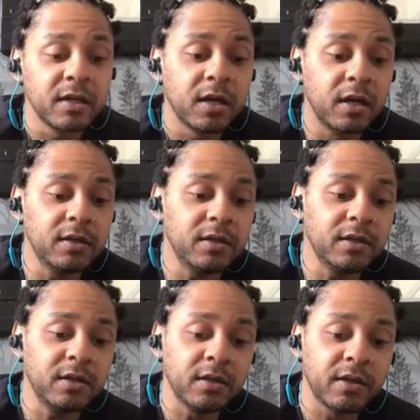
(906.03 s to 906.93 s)

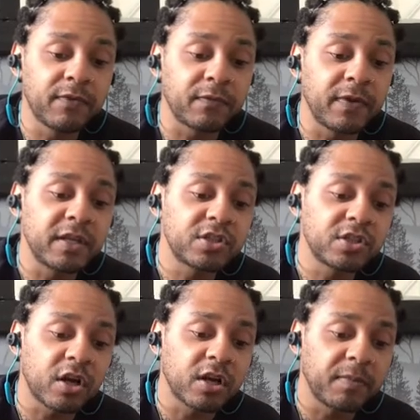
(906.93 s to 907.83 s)
If you're feeling
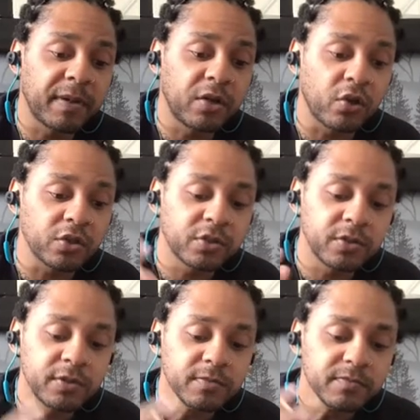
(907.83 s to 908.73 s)
stuck and a bit lost,
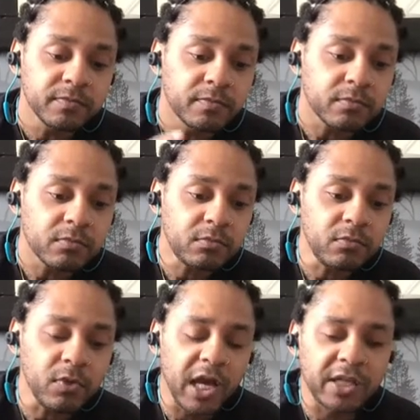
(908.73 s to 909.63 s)

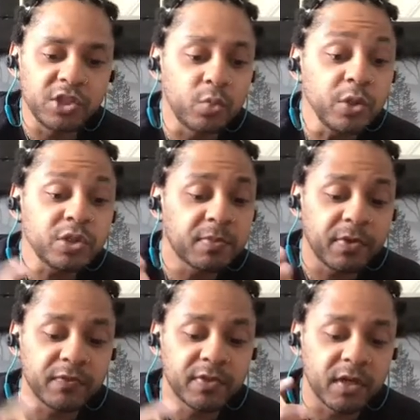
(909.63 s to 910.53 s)
and do you want to be of
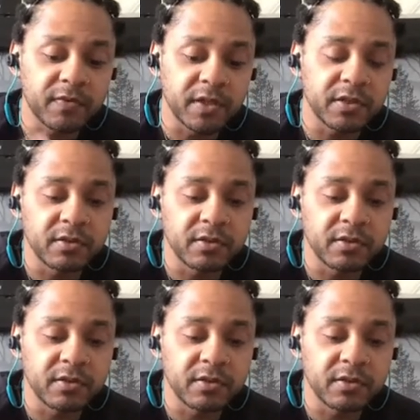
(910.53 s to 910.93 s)
service?